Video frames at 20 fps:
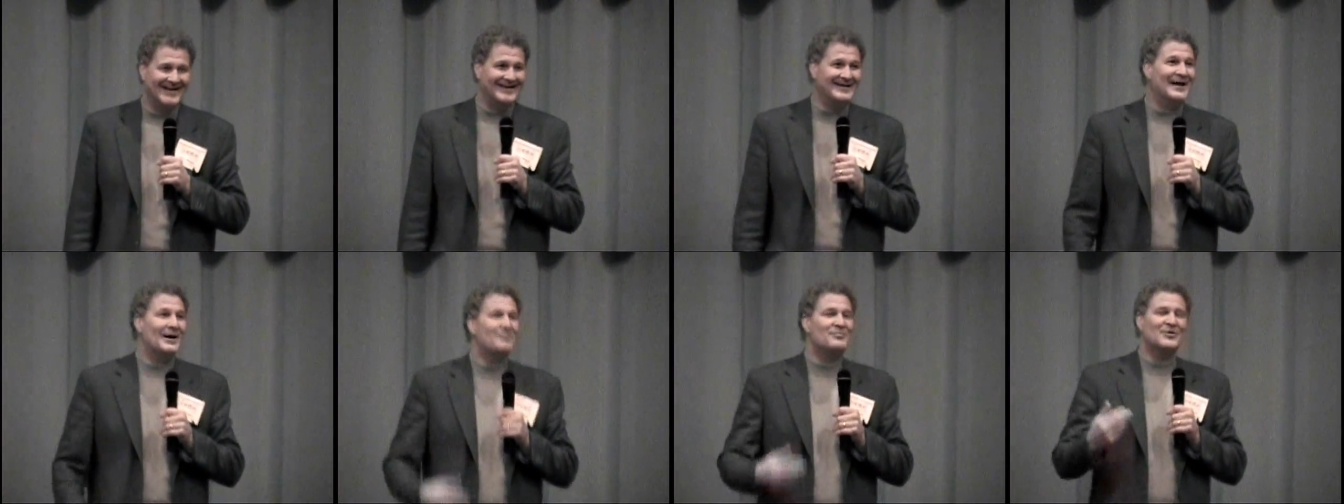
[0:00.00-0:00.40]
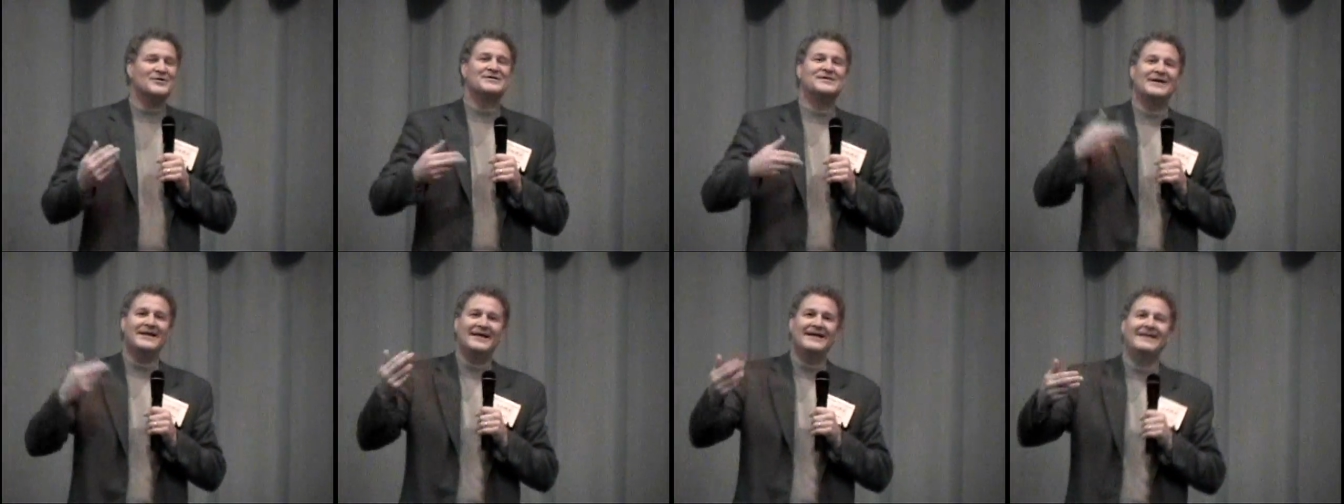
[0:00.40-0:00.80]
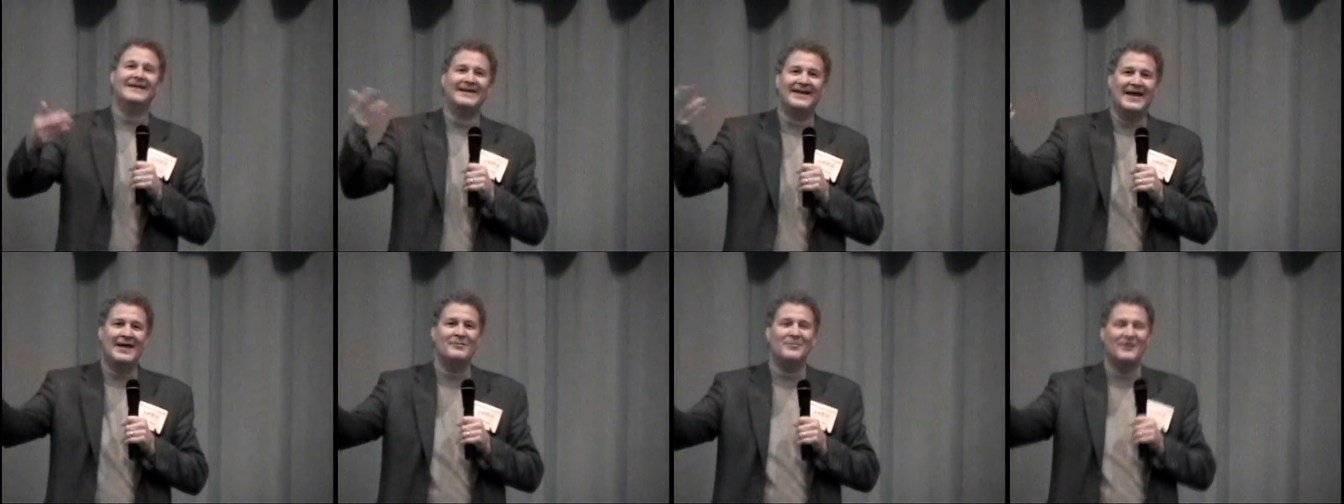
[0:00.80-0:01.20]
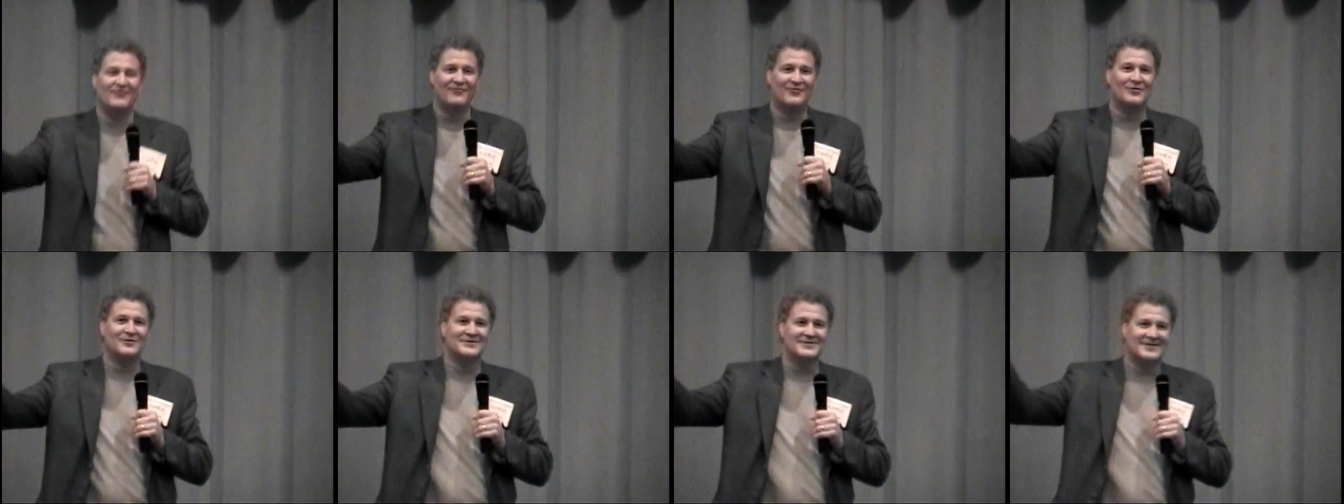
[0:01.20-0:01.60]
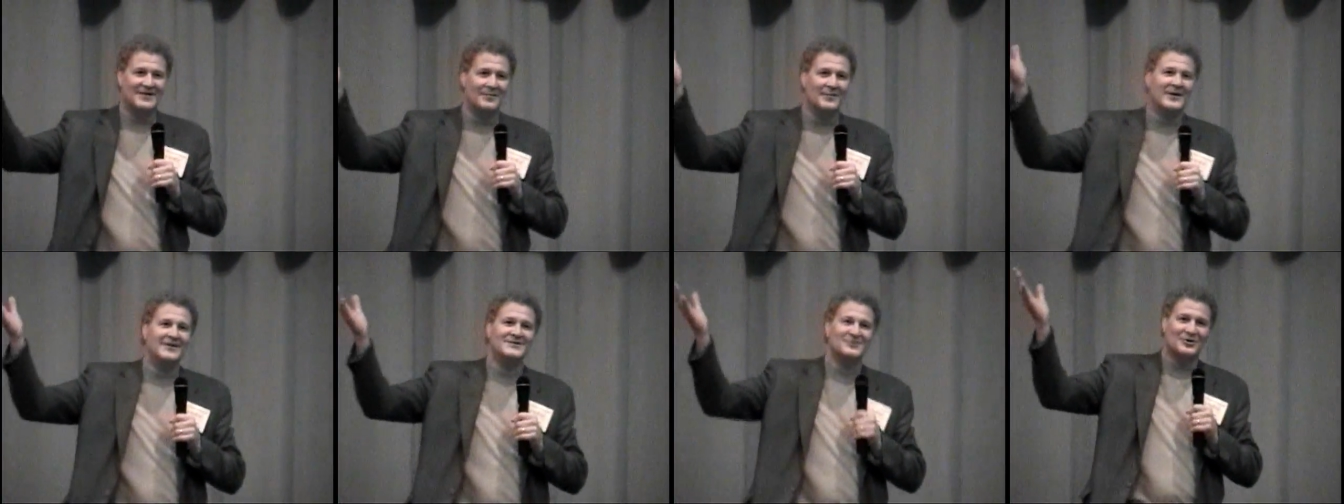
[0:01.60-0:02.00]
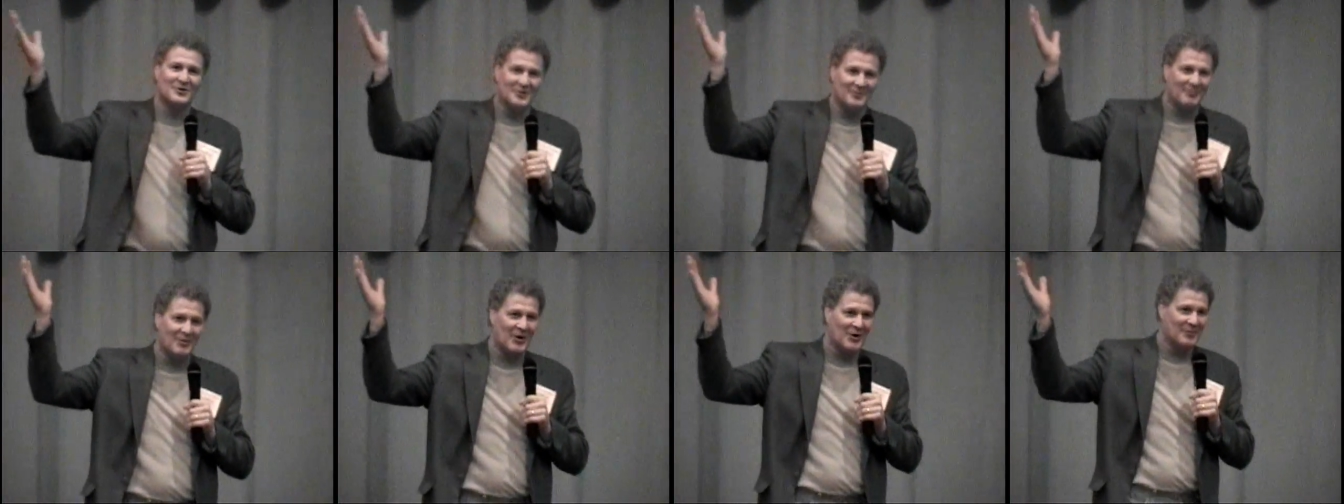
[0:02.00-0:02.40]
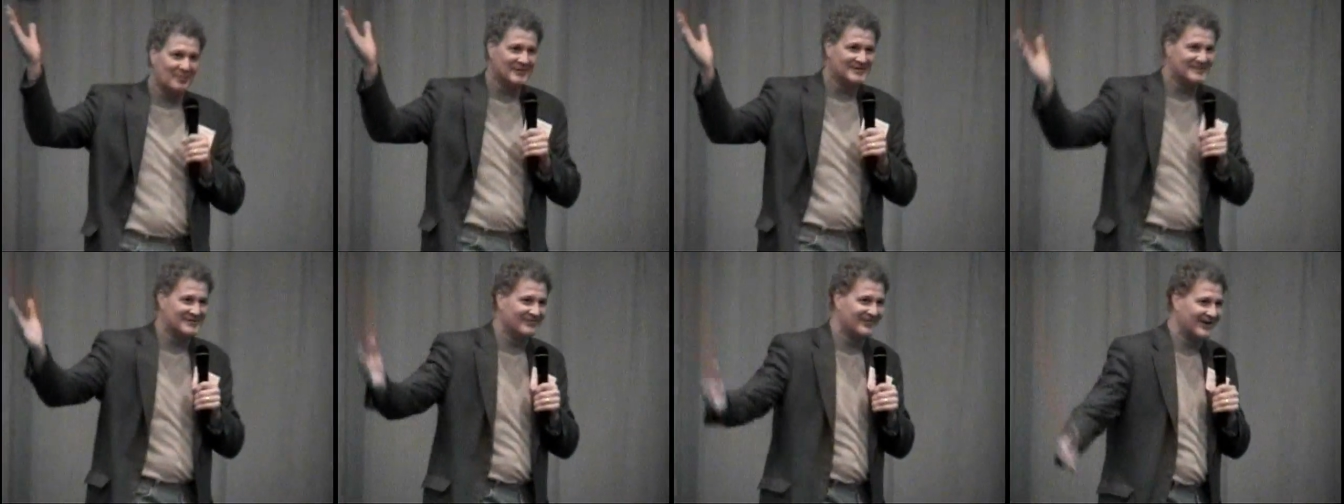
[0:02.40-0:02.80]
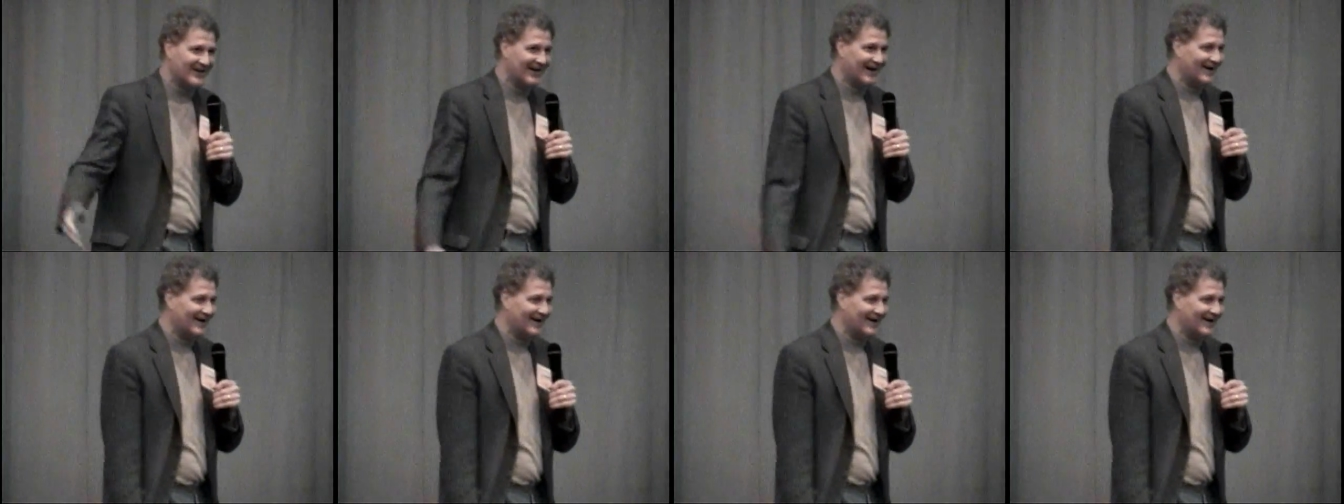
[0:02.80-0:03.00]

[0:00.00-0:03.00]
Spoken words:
And I proceeded to name the 4 stomachs or compartments of a